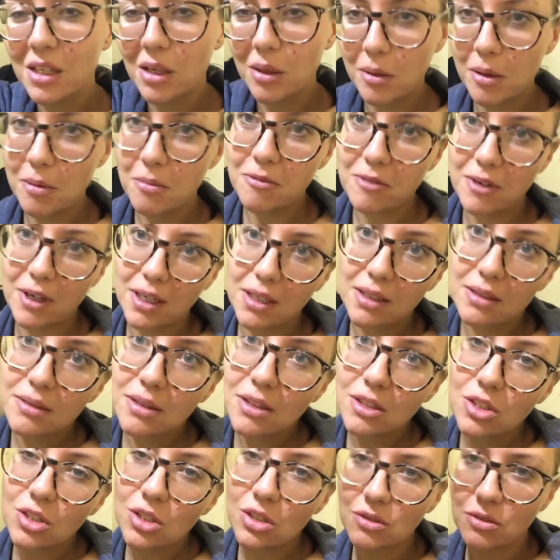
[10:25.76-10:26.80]
no I'm fine
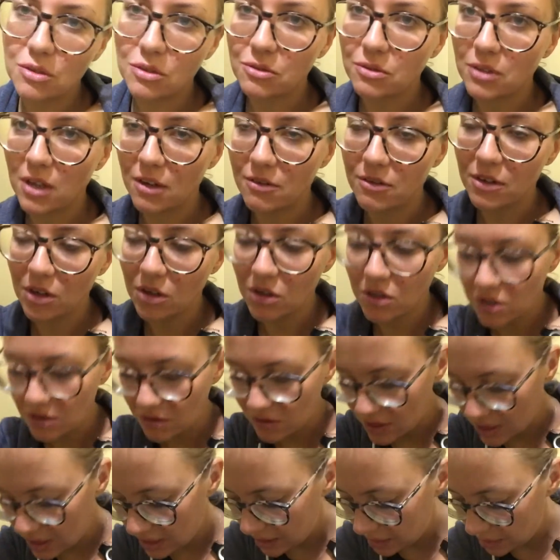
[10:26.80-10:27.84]
it's just for five hours
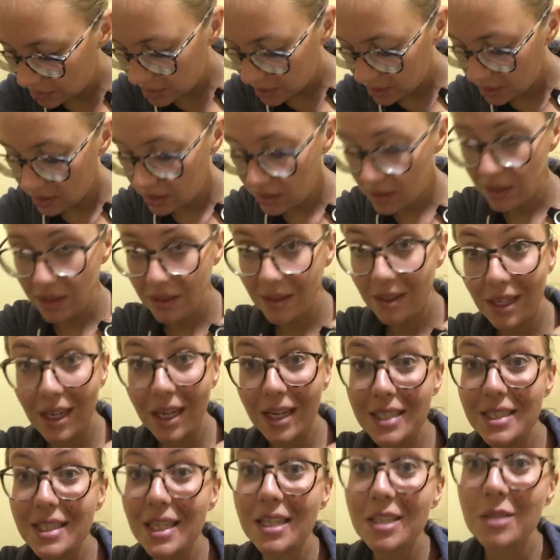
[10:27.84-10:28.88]
of sleep that
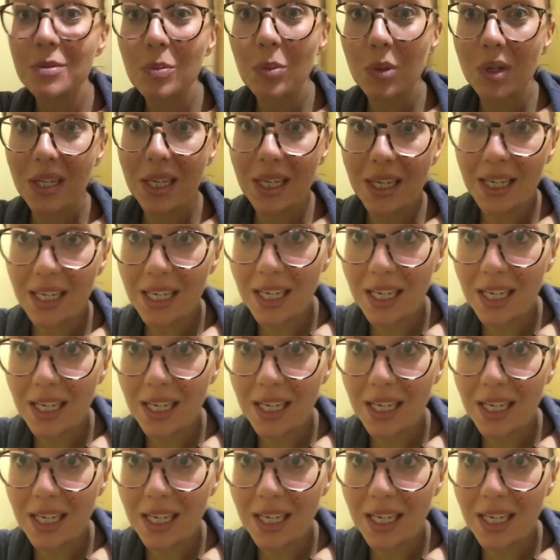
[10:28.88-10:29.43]
I desperately